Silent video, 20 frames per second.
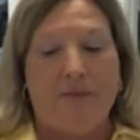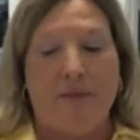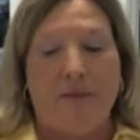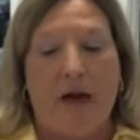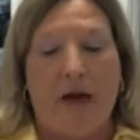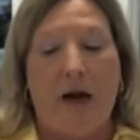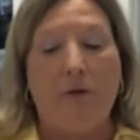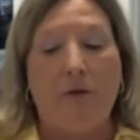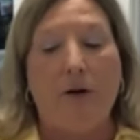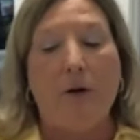
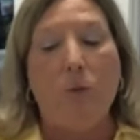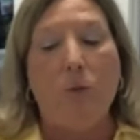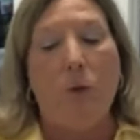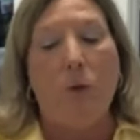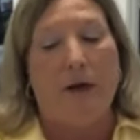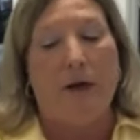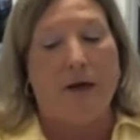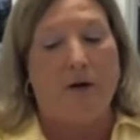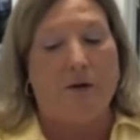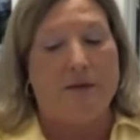Eric
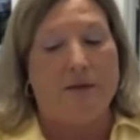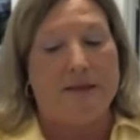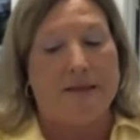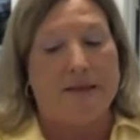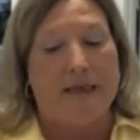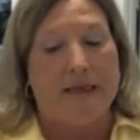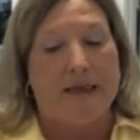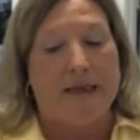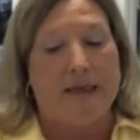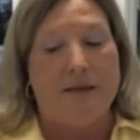Whitaker
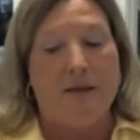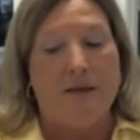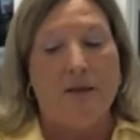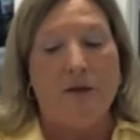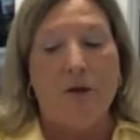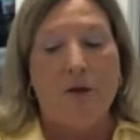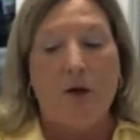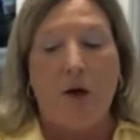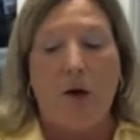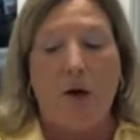said,
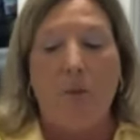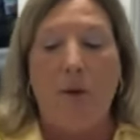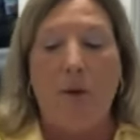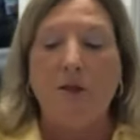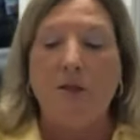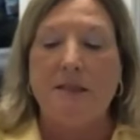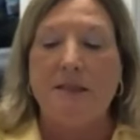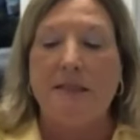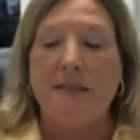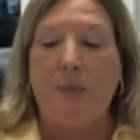
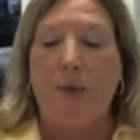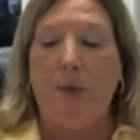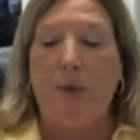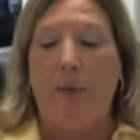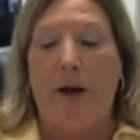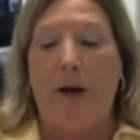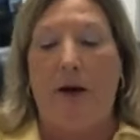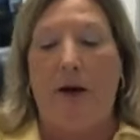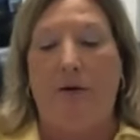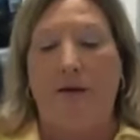"Emergency
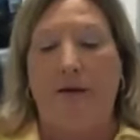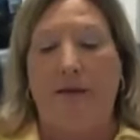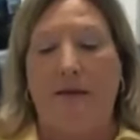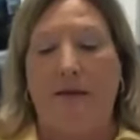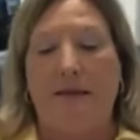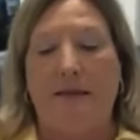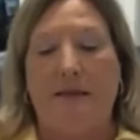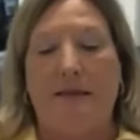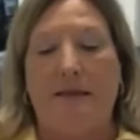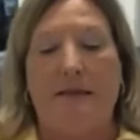
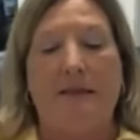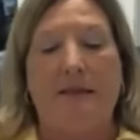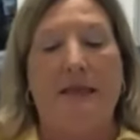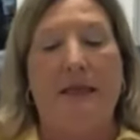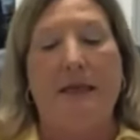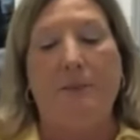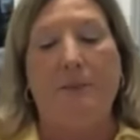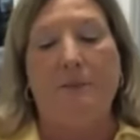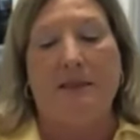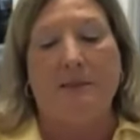preparedness is a
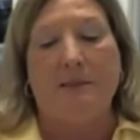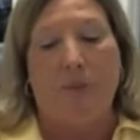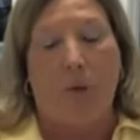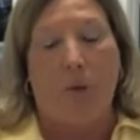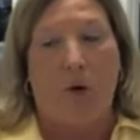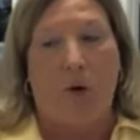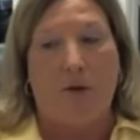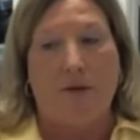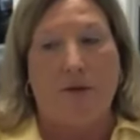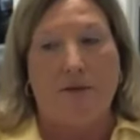team
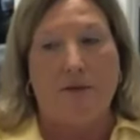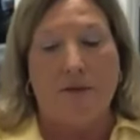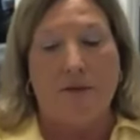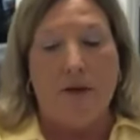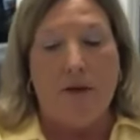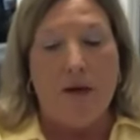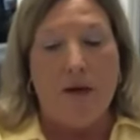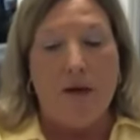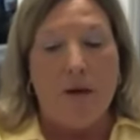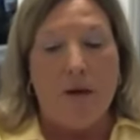sport.
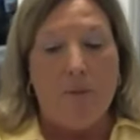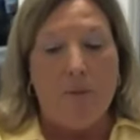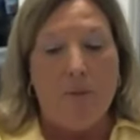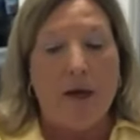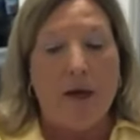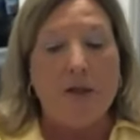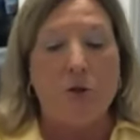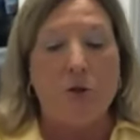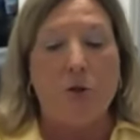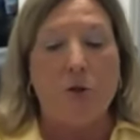
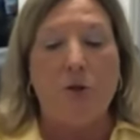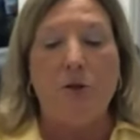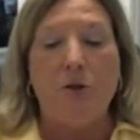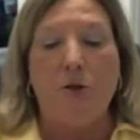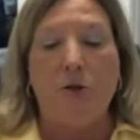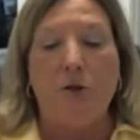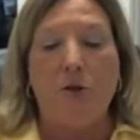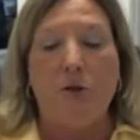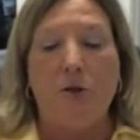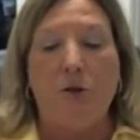Make sure
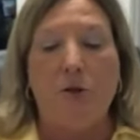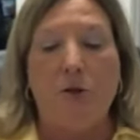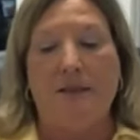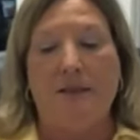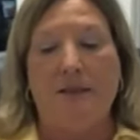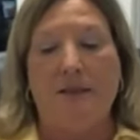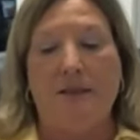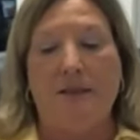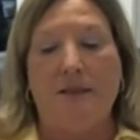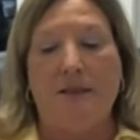your church
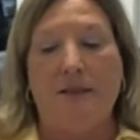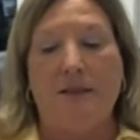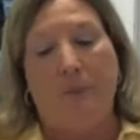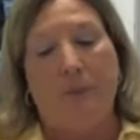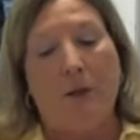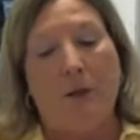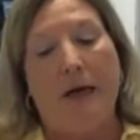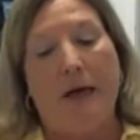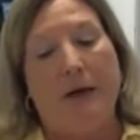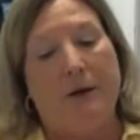is the
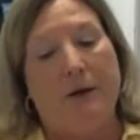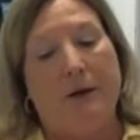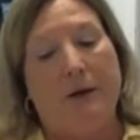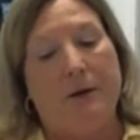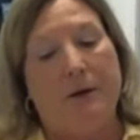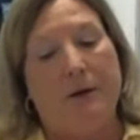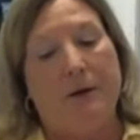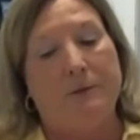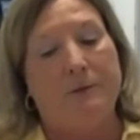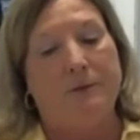team player."
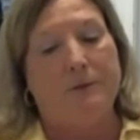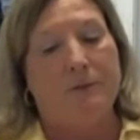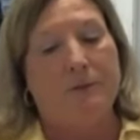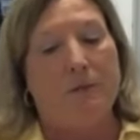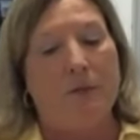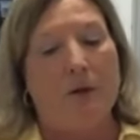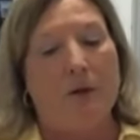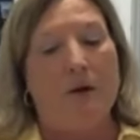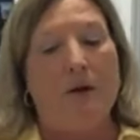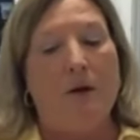
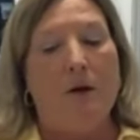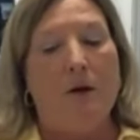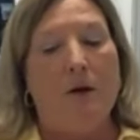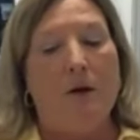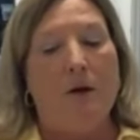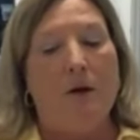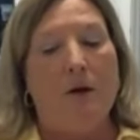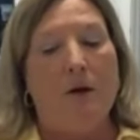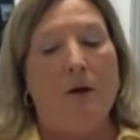A